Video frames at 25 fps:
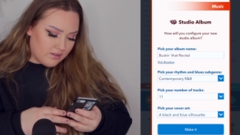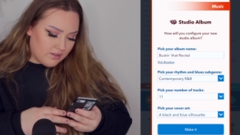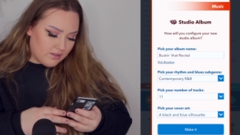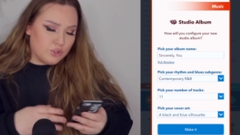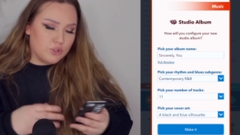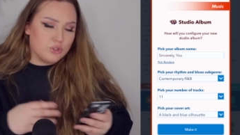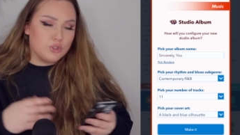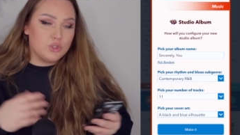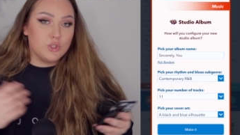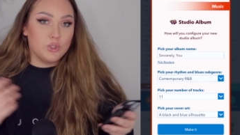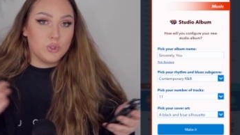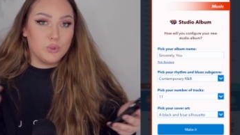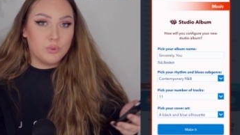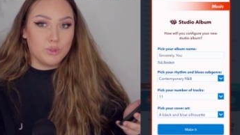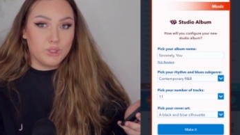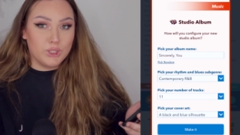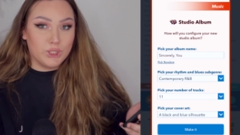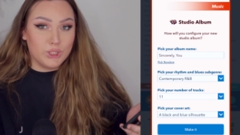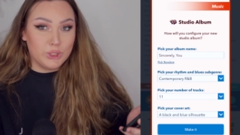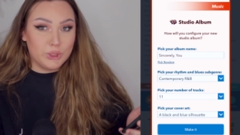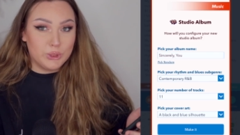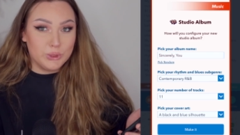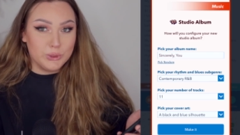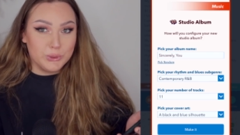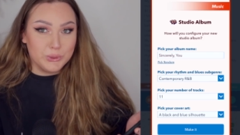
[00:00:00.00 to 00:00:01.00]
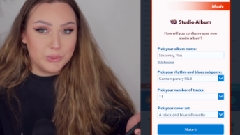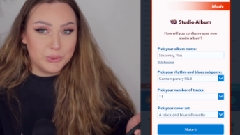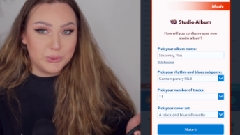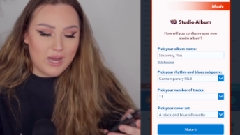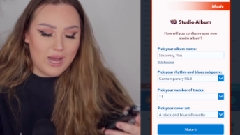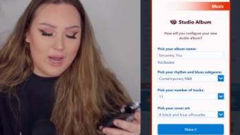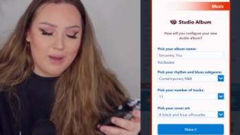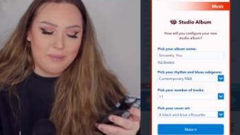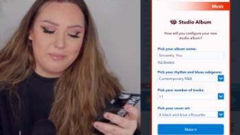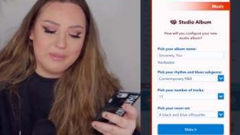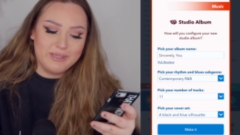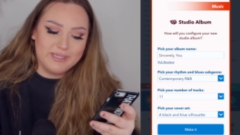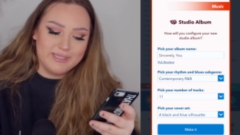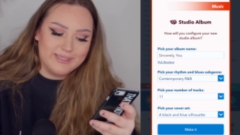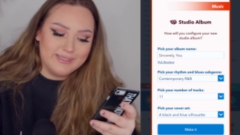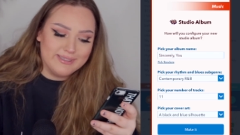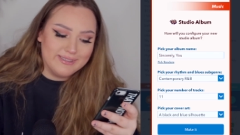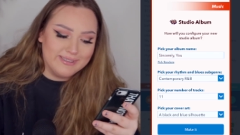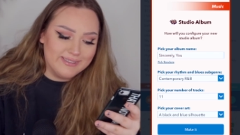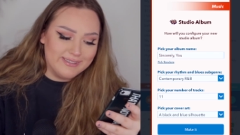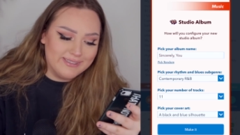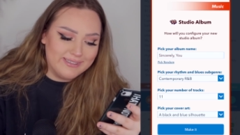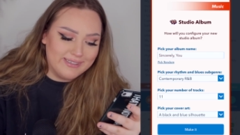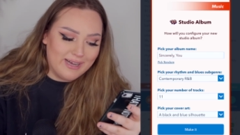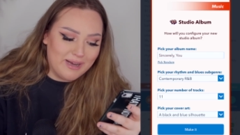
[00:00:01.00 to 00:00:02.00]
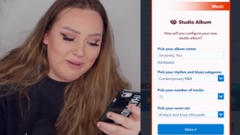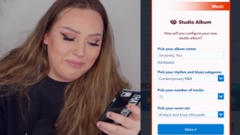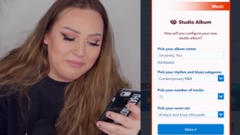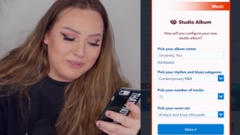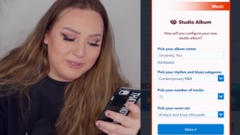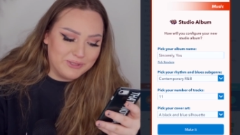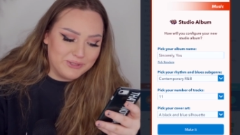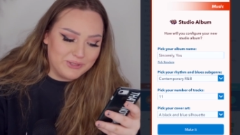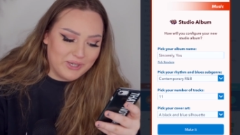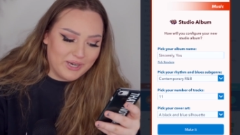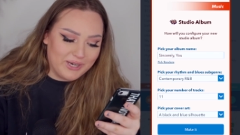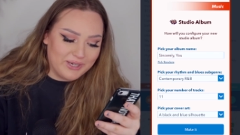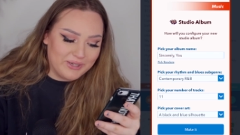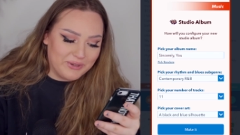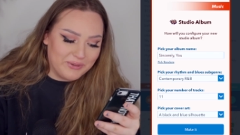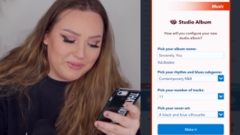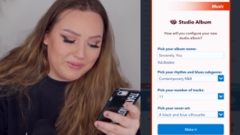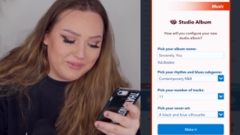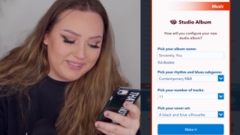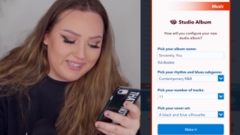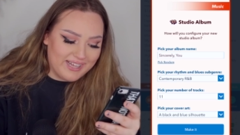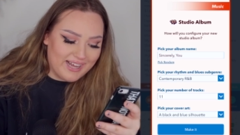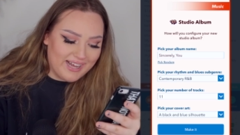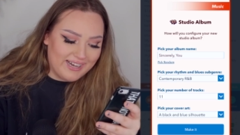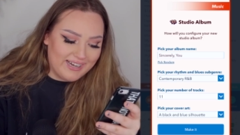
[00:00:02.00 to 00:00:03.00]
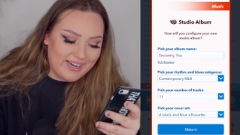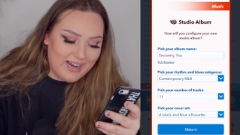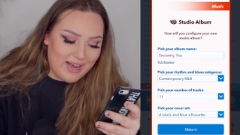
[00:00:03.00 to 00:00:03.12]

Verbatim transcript: Sincerely You. I'm gonna try and go with that.